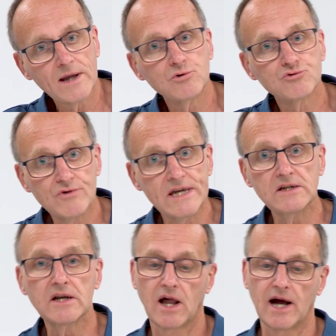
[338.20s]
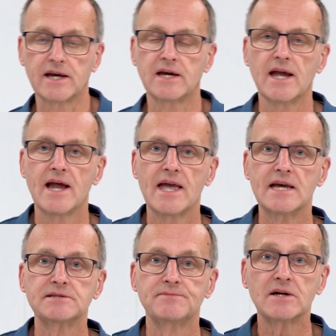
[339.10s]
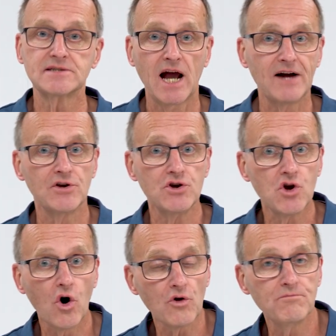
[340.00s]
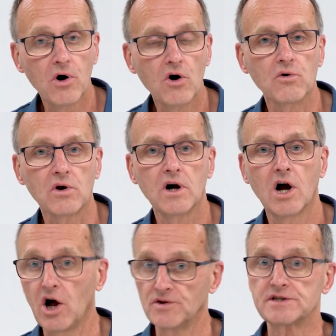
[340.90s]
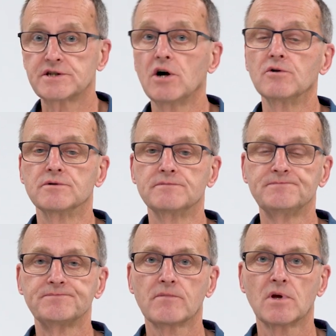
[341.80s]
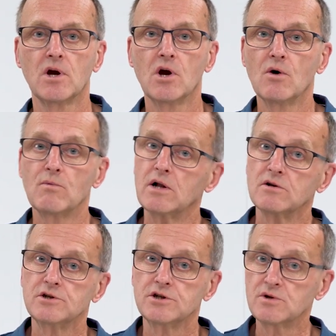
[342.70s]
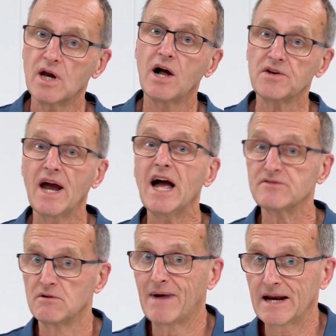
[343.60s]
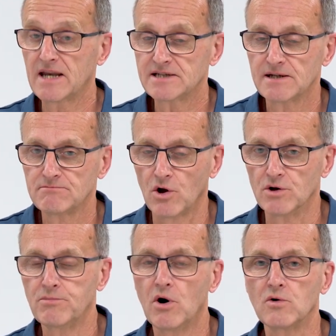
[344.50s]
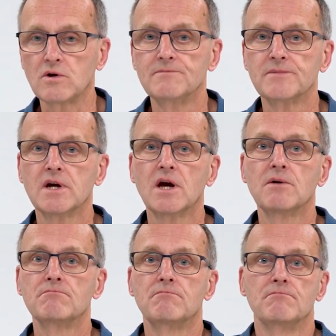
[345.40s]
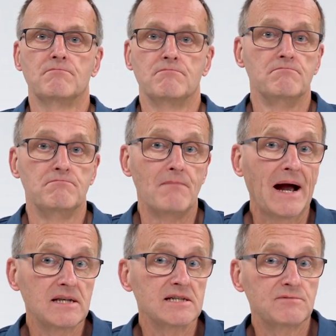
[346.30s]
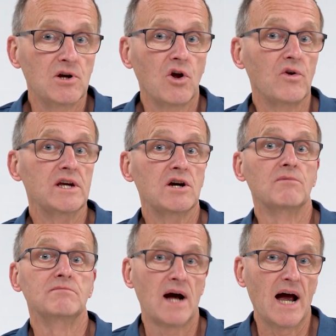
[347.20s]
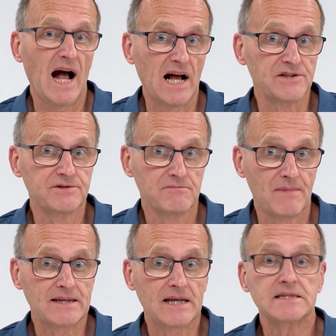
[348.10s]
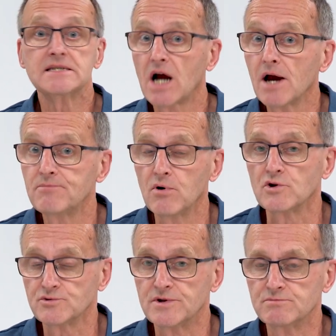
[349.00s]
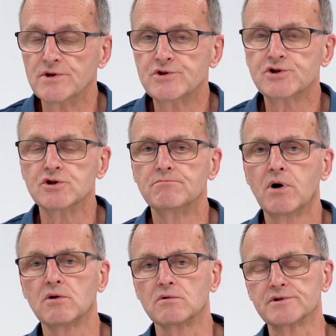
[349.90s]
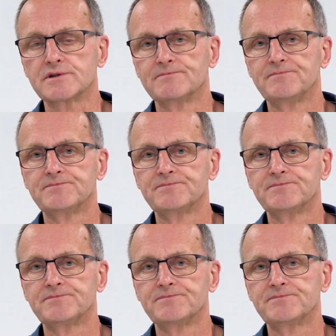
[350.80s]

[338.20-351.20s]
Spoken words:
I would really like is to be able to have a north pole on its own. Well, you can't have a magnetic monopole. Magnets will only come as magnetic dipoles with two poles.